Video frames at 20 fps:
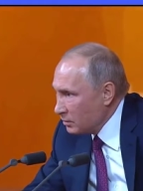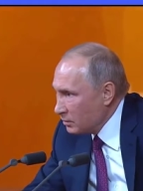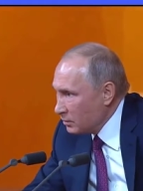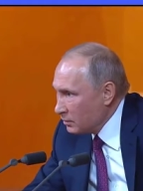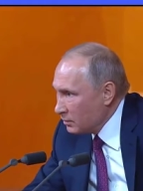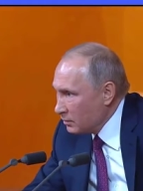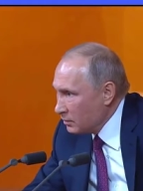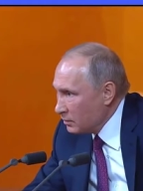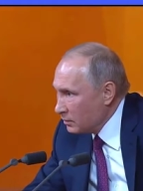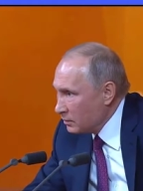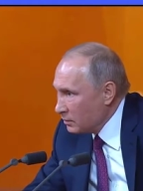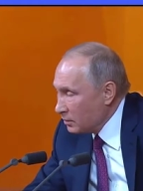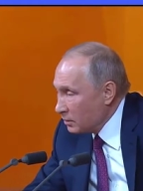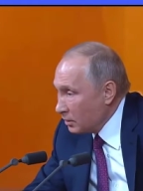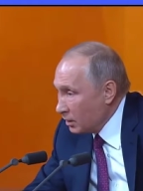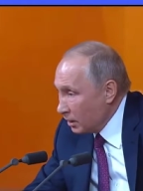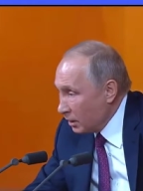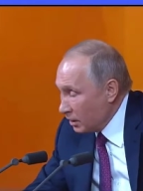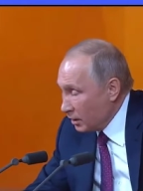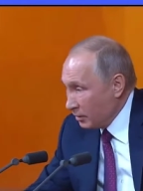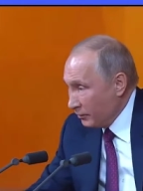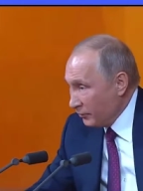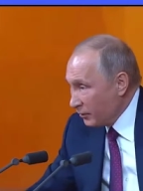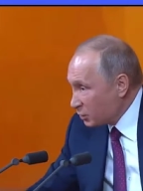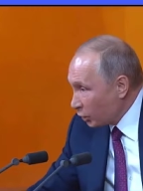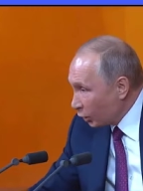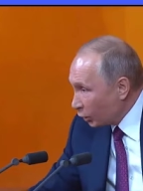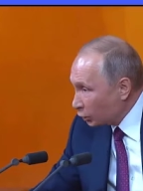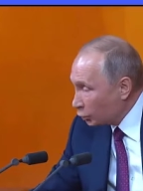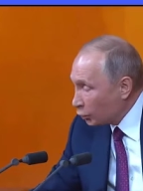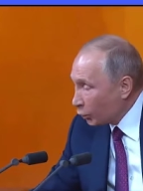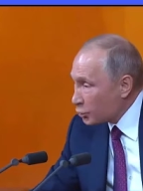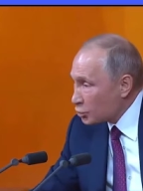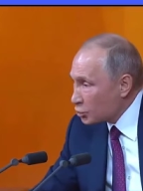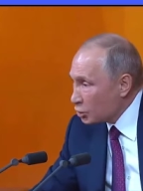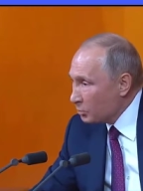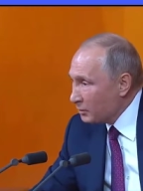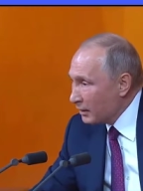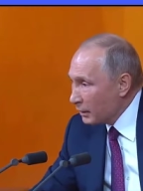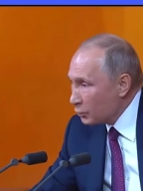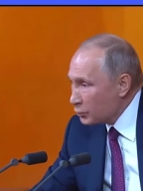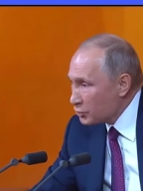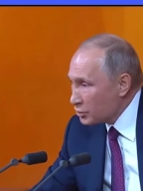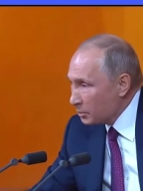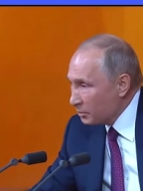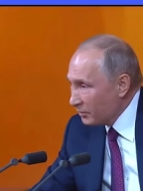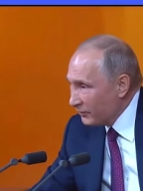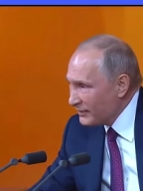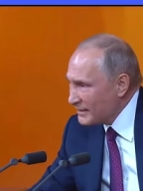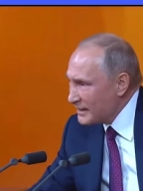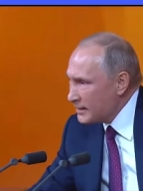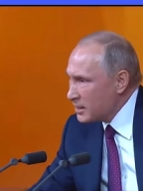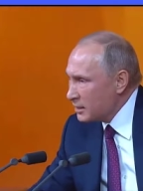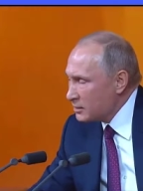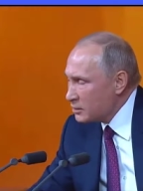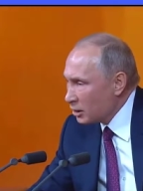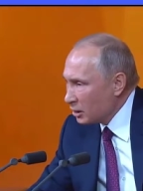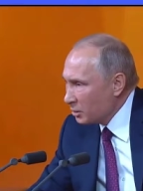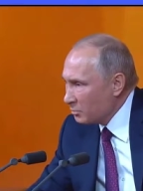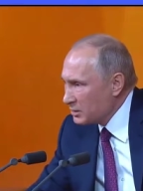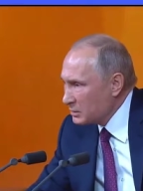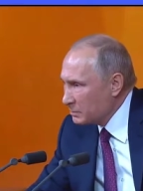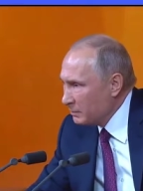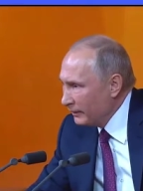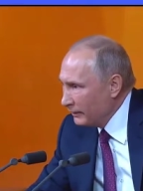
launched some kind of strike against North Korea, even if it's